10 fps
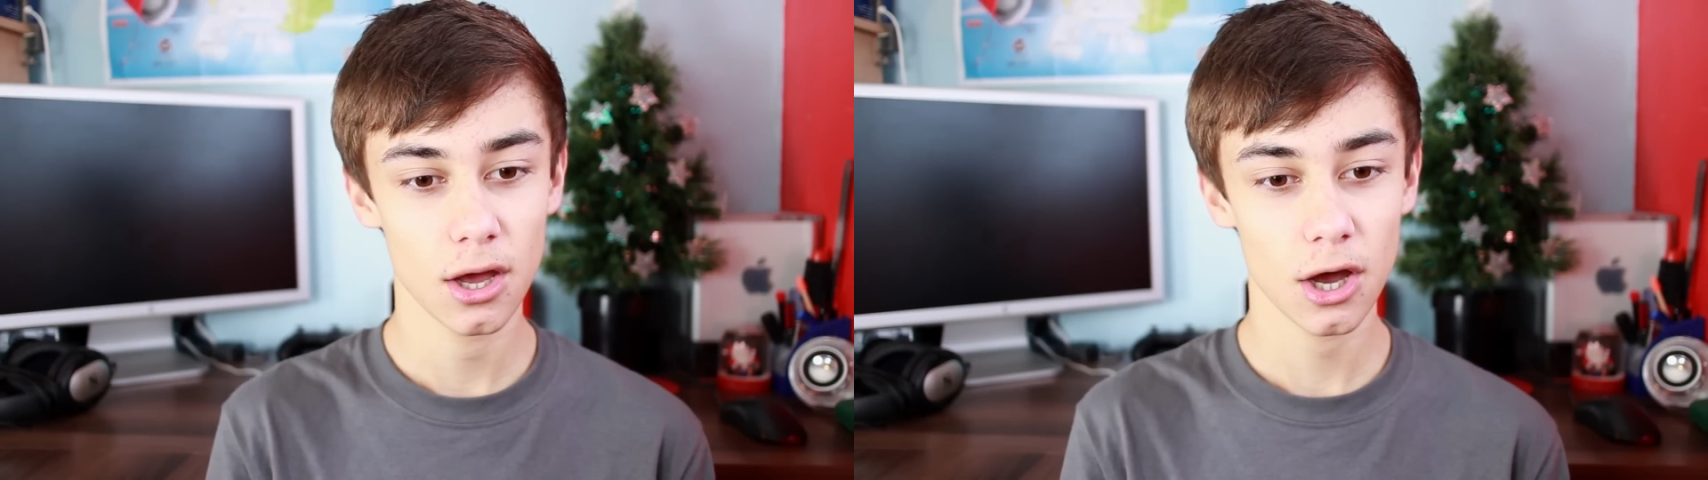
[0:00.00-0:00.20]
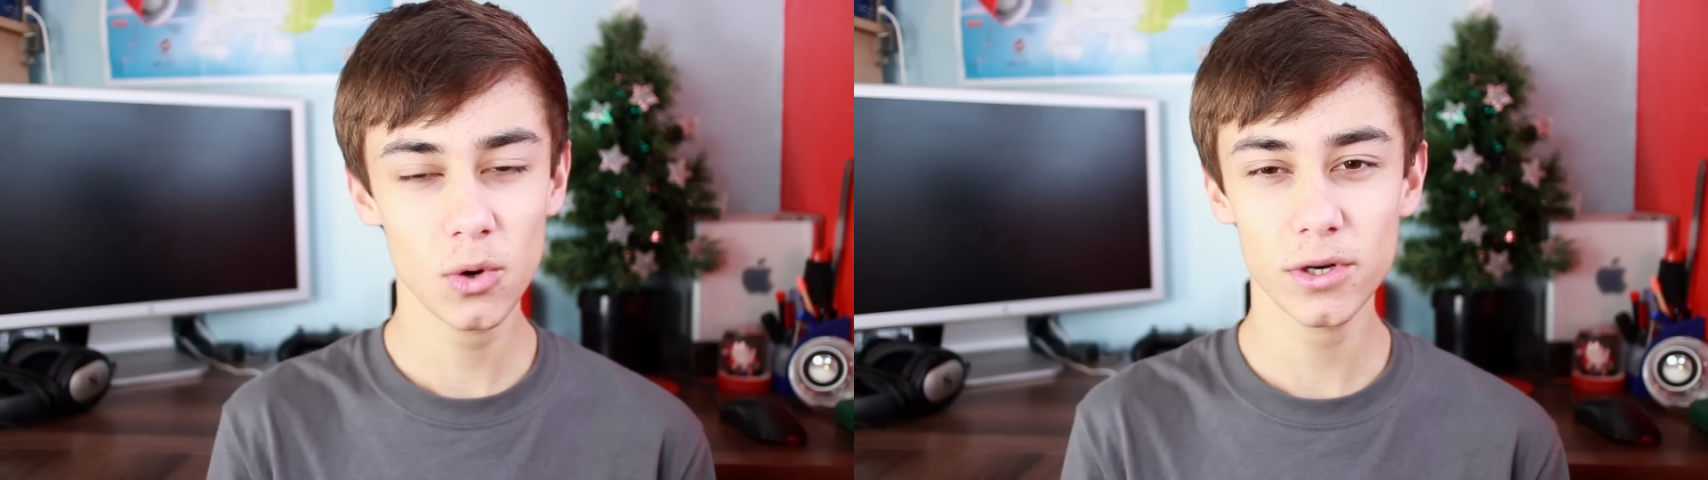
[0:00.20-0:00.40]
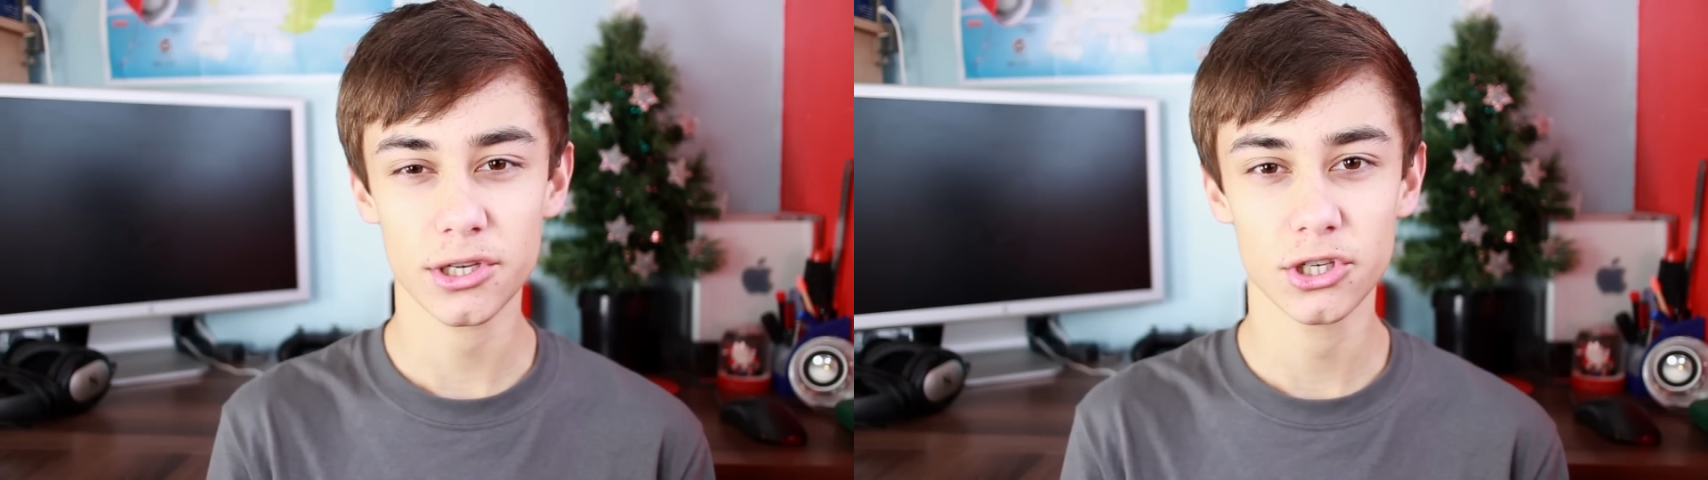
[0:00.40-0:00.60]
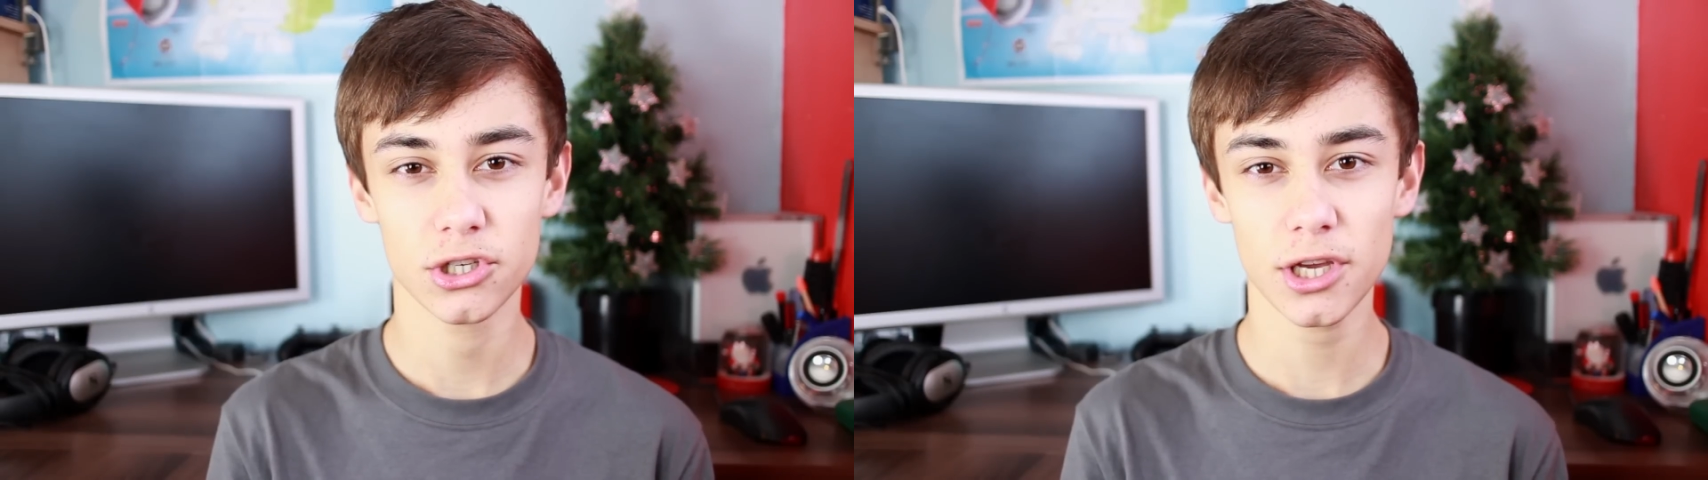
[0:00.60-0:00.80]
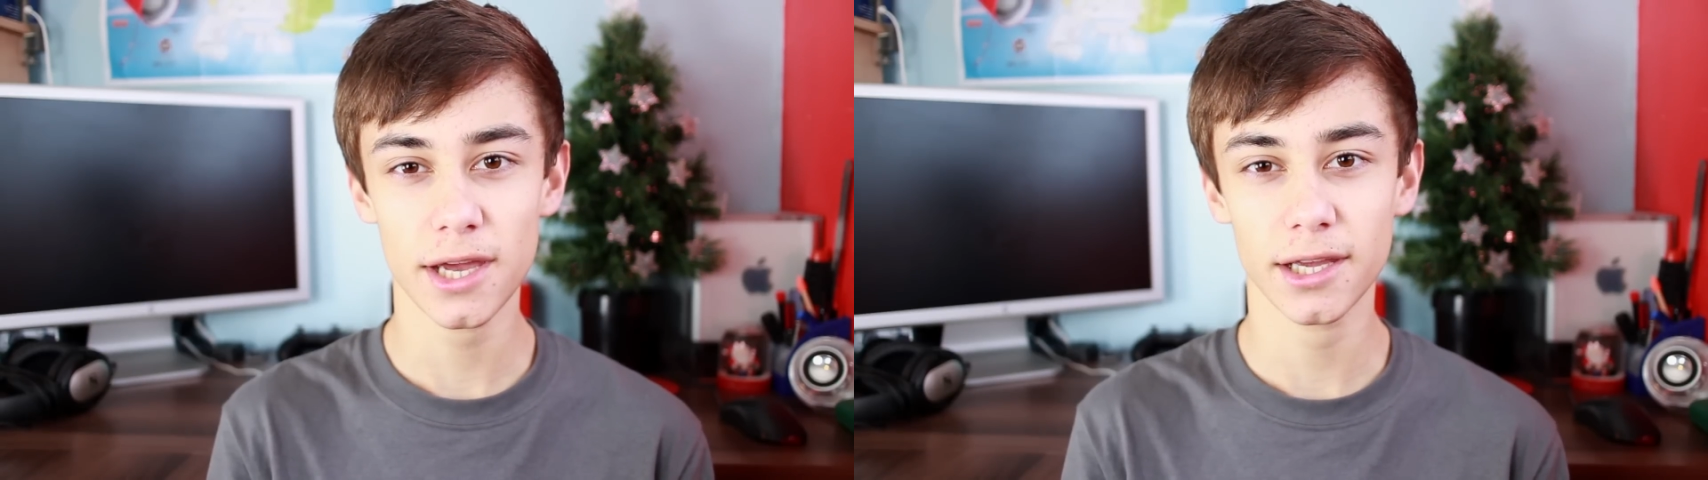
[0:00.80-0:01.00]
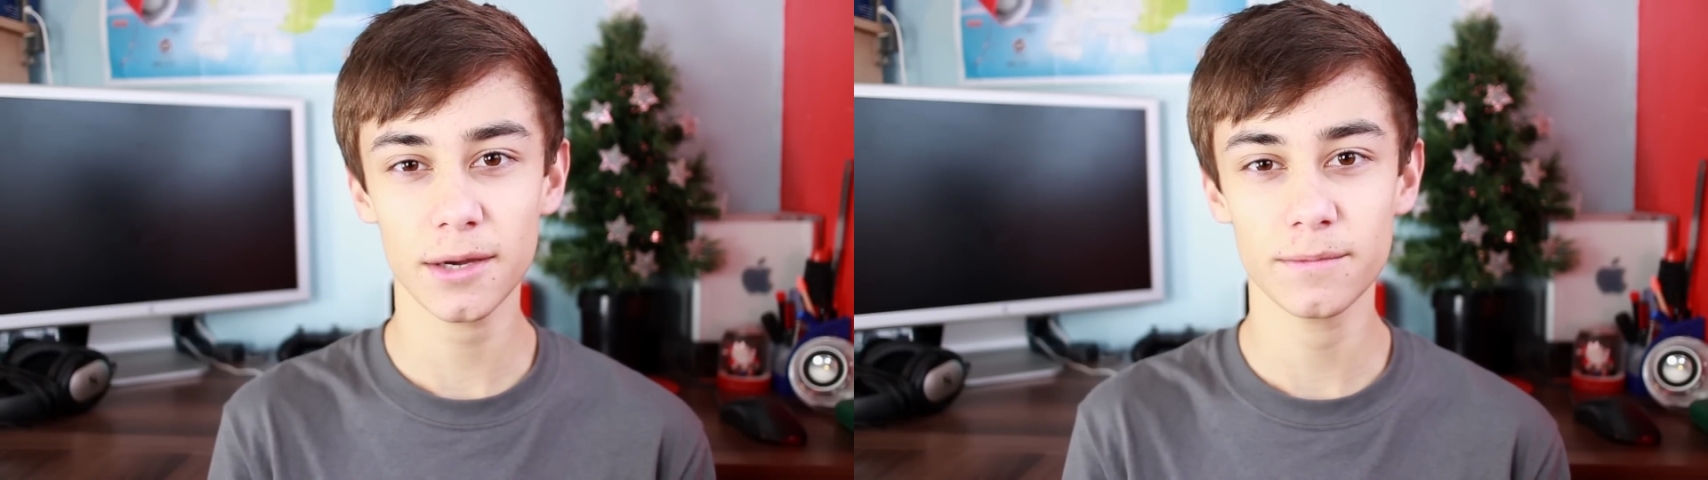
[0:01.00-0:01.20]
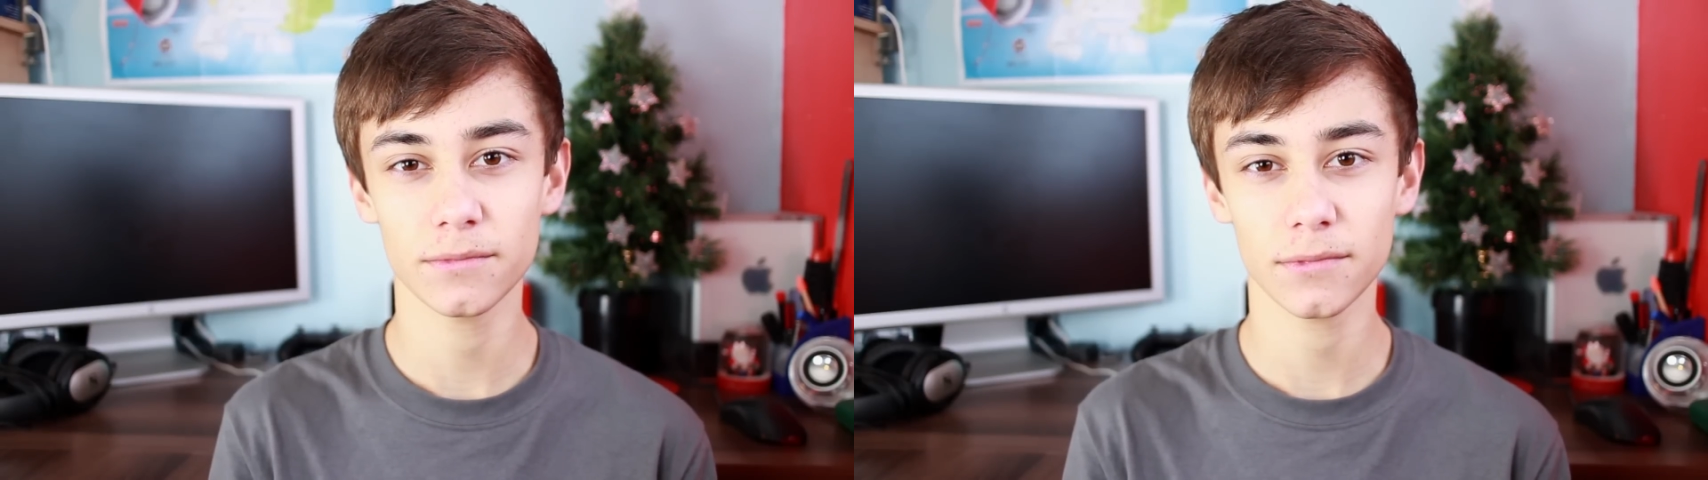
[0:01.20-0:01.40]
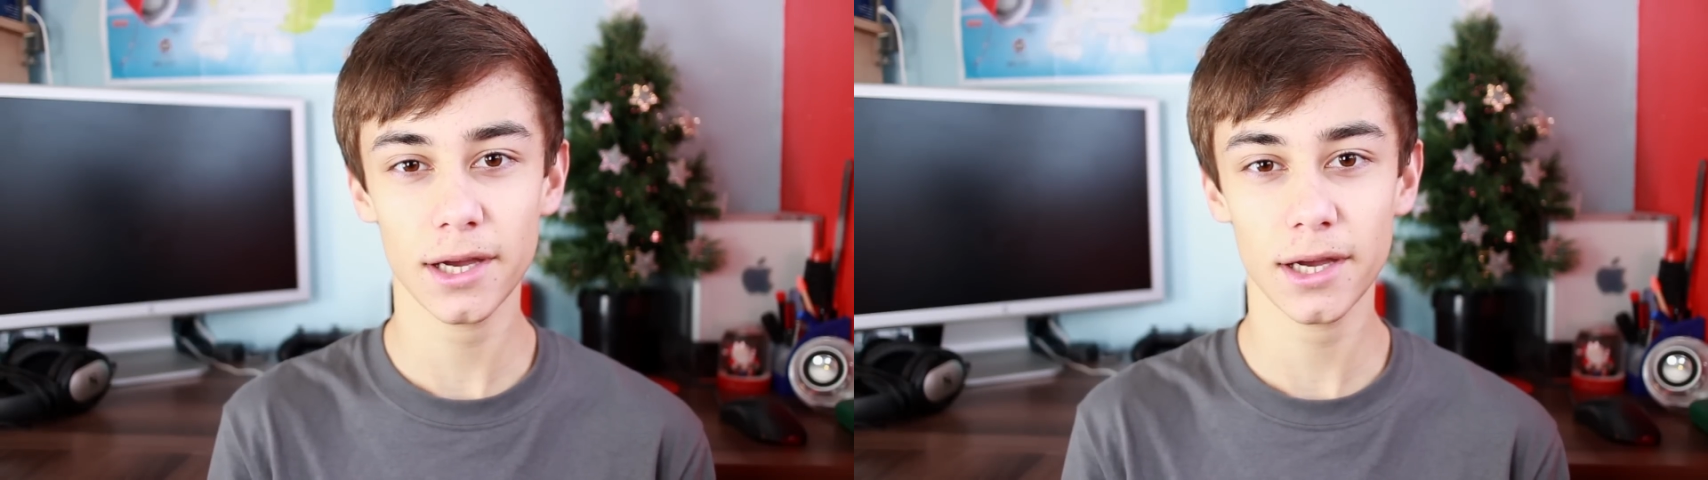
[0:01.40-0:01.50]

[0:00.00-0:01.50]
holy shit, I'm,